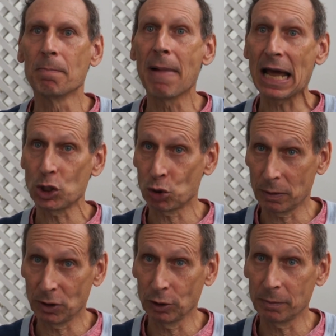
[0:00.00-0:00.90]

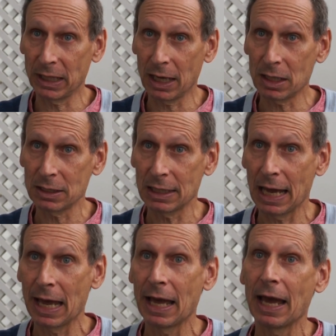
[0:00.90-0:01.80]
manuscript
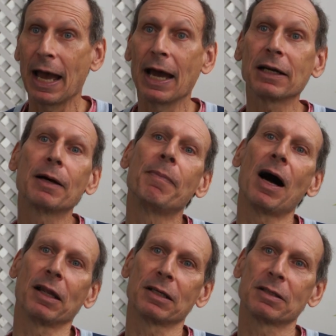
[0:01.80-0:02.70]
illuminators and
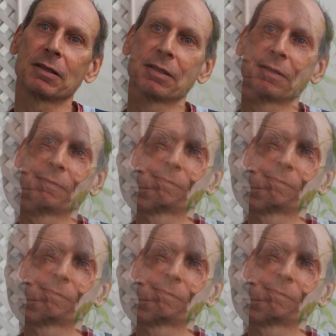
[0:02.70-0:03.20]
Kabbalists.